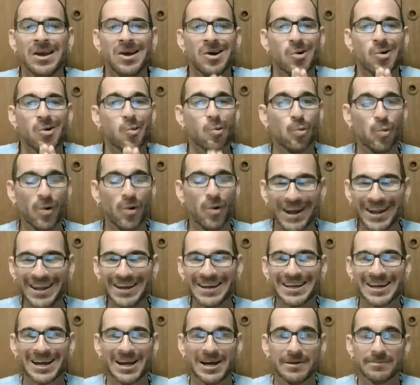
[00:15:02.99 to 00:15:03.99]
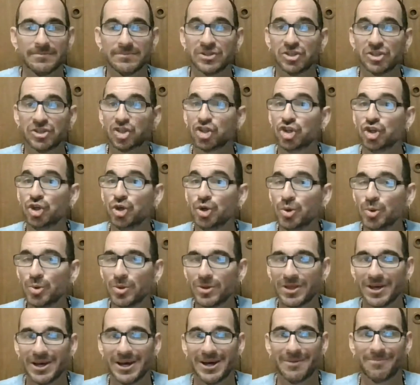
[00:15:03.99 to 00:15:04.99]
When it comes to
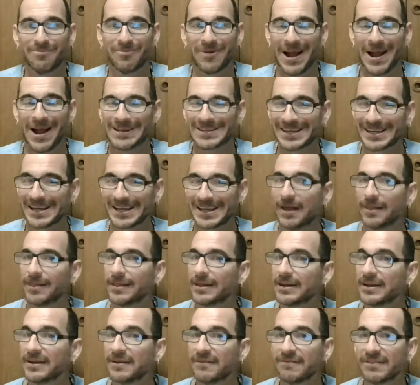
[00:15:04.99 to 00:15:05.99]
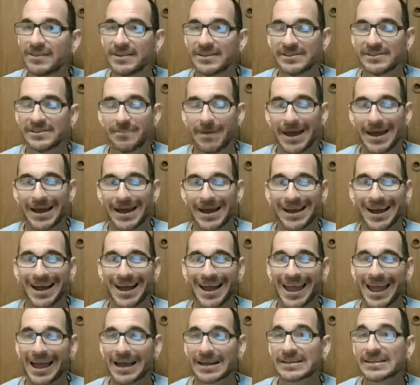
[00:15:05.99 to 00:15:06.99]
the practicality of this bag, I
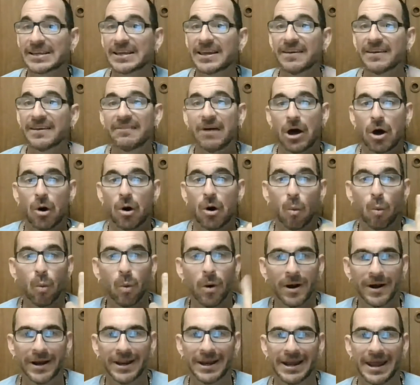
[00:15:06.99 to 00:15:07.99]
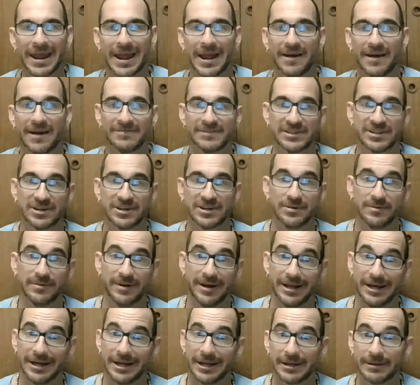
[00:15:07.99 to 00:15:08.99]
had to give a 1.5-star
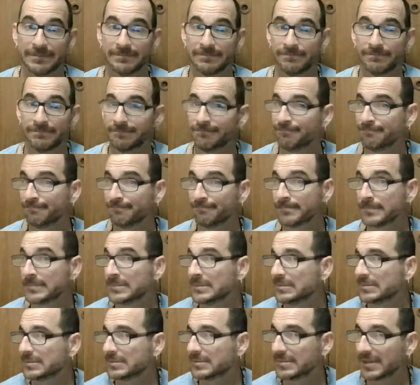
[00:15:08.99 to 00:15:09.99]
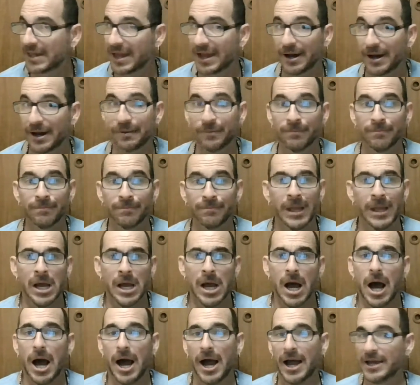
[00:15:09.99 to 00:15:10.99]
rating. Now,
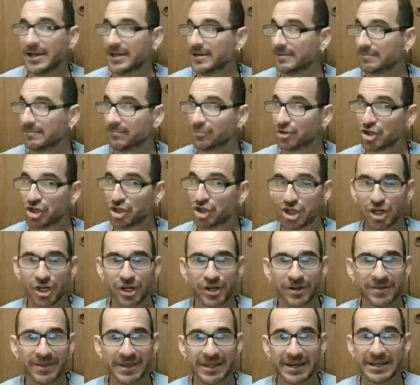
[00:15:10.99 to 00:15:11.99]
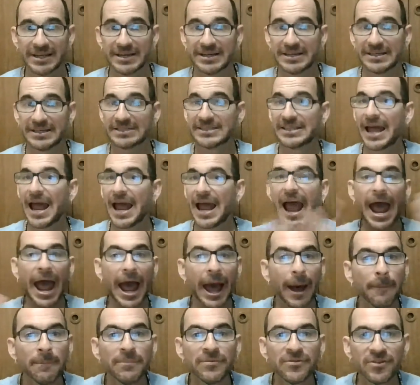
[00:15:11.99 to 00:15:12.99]
I am sure that it is
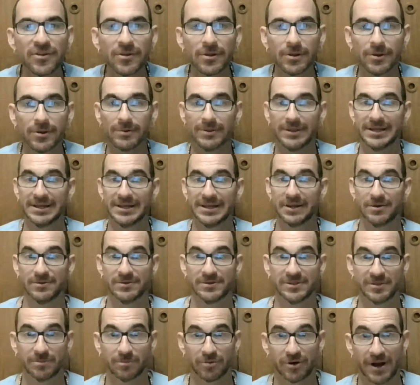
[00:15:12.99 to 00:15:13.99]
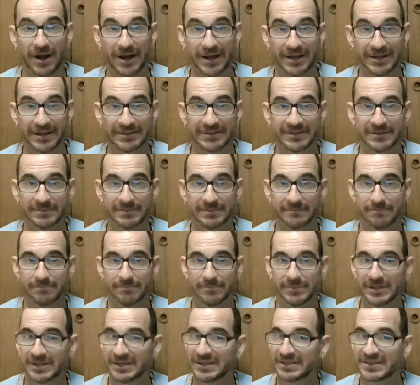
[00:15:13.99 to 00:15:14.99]
absolutely no surprise,
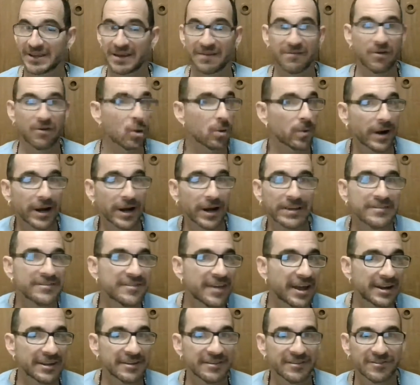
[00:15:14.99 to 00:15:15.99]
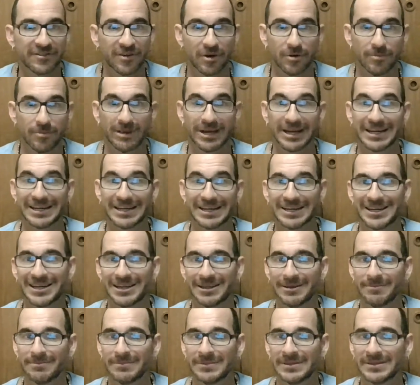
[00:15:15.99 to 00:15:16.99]
because I've already said it so many
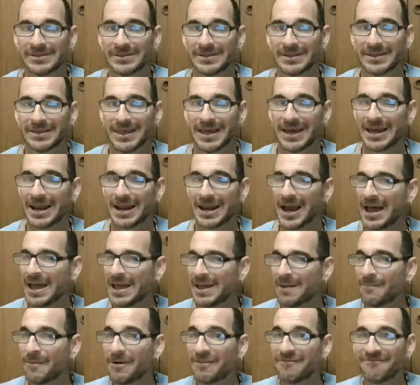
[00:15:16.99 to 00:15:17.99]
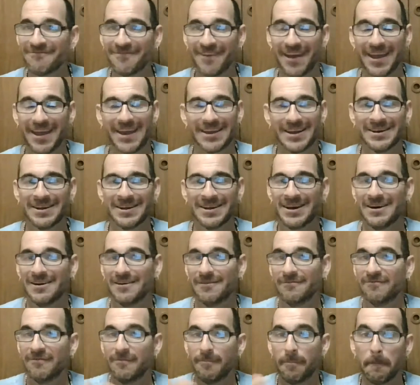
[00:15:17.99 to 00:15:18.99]
times, that I am a fan
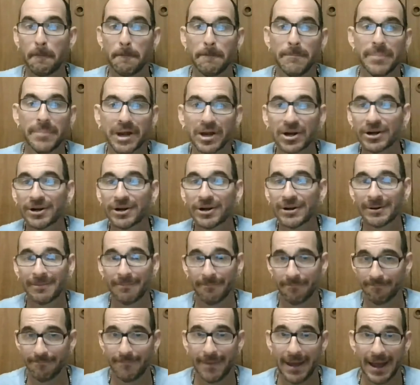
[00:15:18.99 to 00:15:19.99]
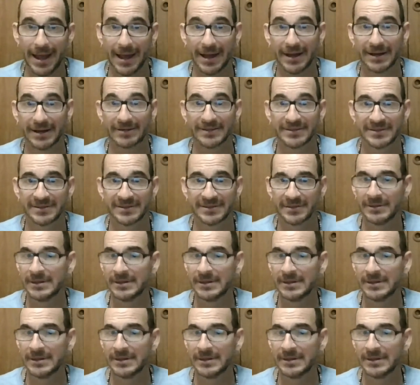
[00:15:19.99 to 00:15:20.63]
of bigger bags.